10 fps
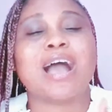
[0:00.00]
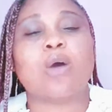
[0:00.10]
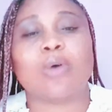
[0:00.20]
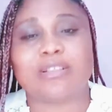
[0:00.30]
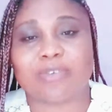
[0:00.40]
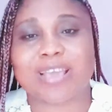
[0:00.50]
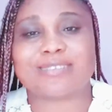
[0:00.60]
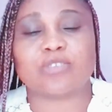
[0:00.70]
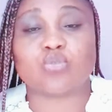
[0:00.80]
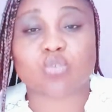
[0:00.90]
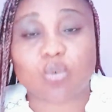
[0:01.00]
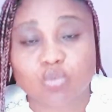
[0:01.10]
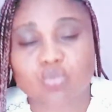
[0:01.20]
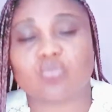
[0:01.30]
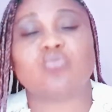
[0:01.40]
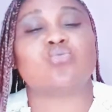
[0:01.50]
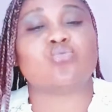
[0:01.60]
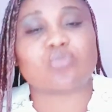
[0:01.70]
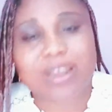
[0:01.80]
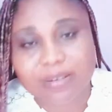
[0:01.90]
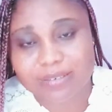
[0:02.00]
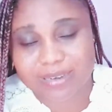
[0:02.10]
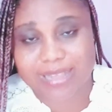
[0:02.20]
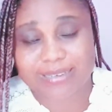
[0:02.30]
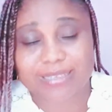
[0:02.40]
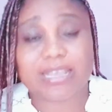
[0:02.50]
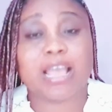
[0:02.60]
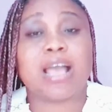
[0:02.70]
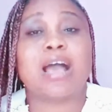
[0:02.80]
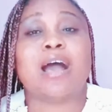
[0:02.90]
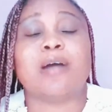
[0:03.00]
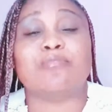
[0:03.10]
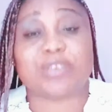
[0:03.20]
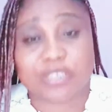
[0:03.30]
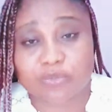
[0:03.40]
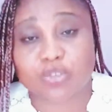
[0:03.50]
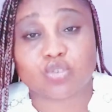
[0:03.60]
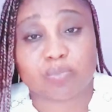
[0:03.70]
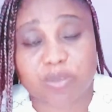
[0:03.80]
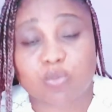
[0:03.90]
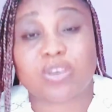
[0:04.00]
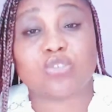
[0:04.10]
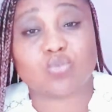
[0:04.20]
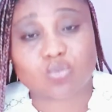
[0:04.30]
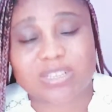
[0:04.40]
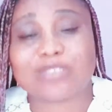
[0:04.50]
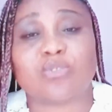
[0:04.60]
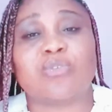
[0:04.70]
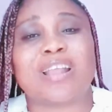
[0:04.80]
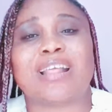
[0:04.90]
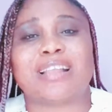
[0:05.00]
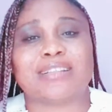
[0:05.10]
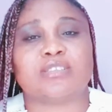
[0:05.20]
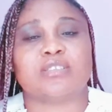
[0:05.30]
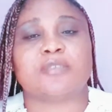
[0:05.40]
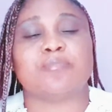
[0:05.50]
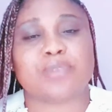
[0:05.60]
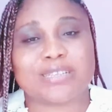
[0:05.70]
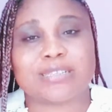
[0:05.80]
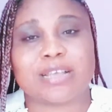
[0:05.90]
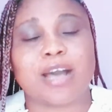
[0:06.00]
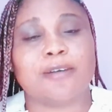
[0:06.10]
I would advise that you continue to regularly breastfeed your baby. When you do that, you find out that the breast